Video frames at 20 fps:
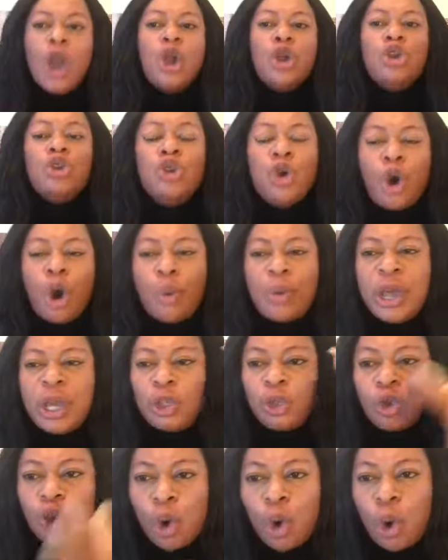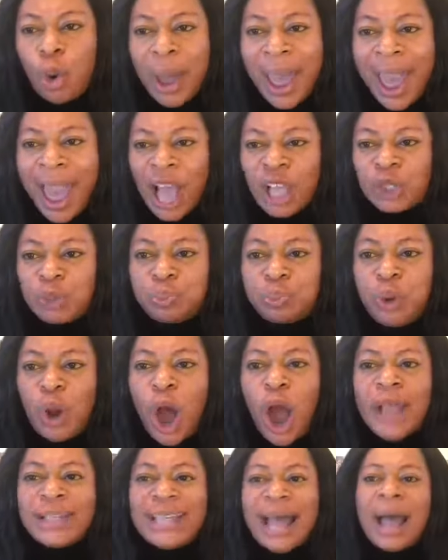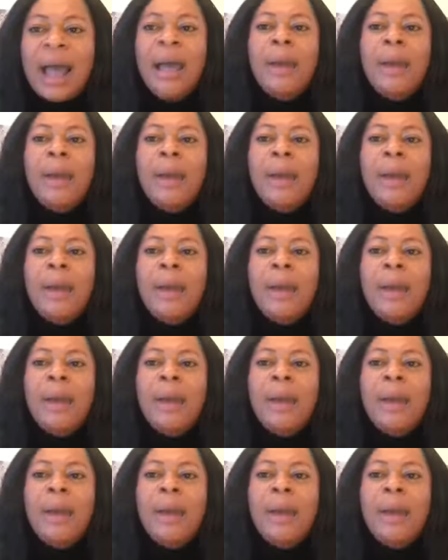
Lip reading: You will do exploit.